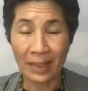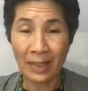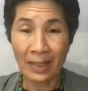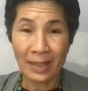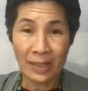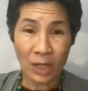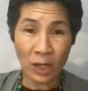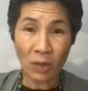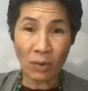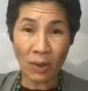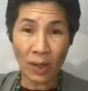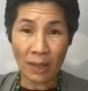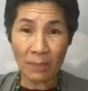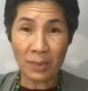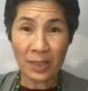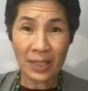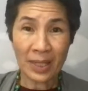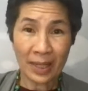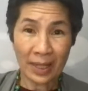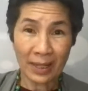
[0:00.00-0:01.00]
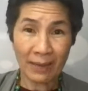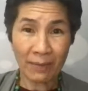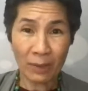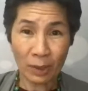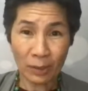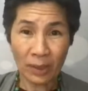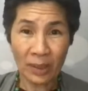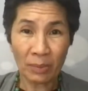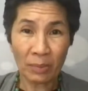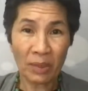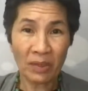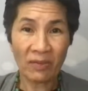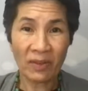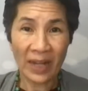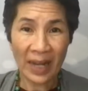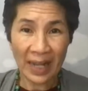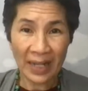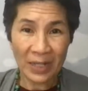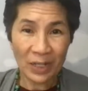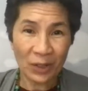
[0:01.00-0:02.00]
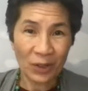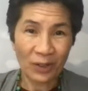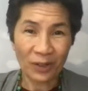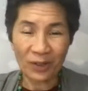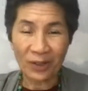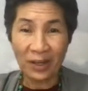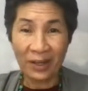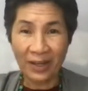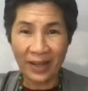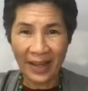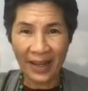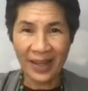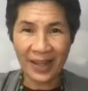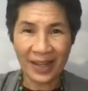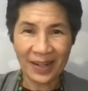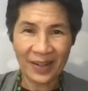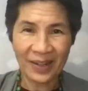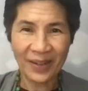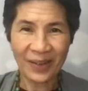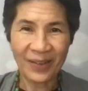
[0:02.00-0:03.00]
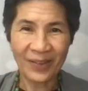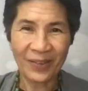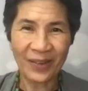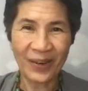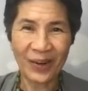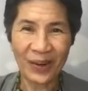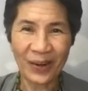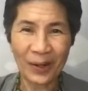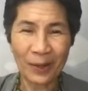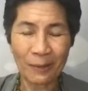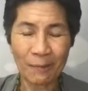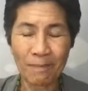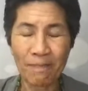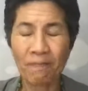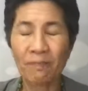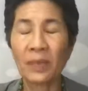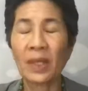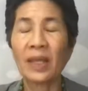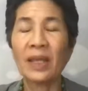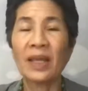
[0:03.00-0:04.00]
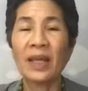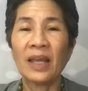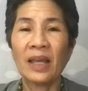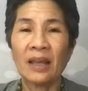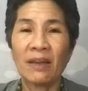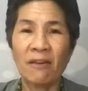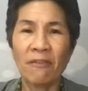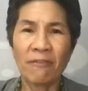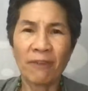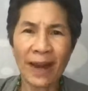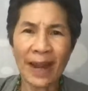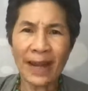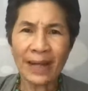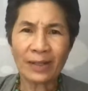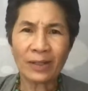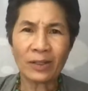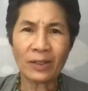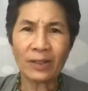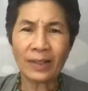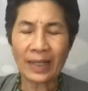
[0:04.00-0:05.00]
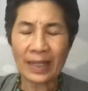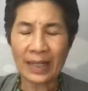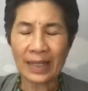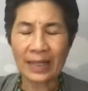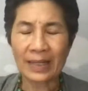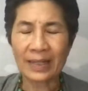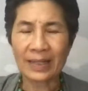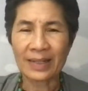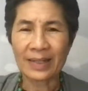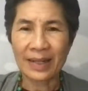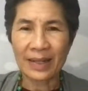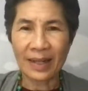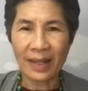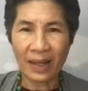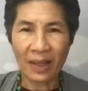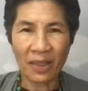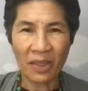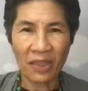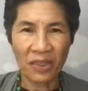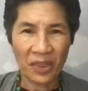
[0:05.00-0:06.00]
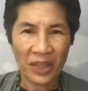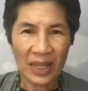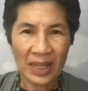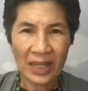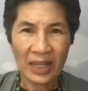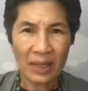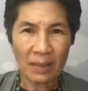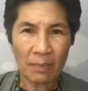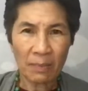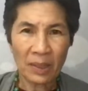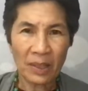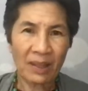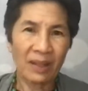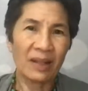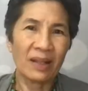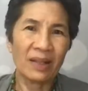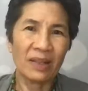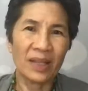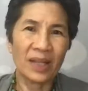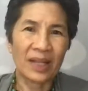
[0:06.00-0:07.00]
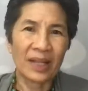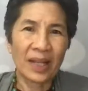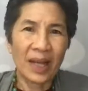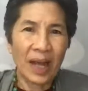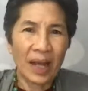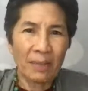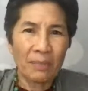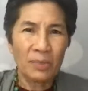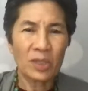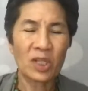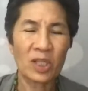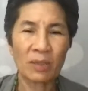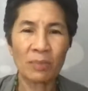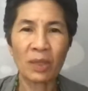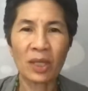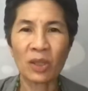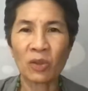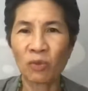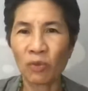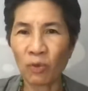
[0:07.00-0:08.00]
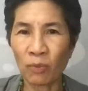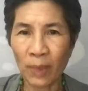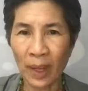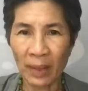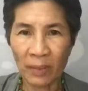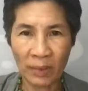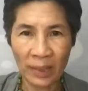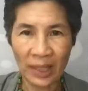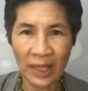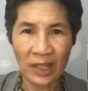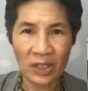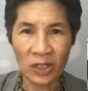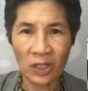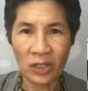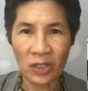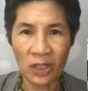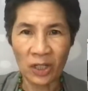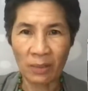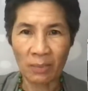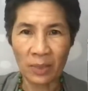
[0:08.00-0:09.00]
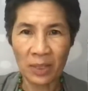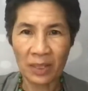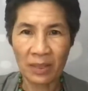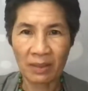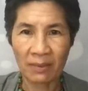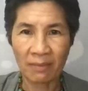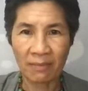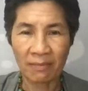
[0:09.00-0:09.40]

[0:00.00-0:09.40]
So, I'm just going to give you a little bit of an answer and for her. Fractal is a theme that comes to me through my relationships.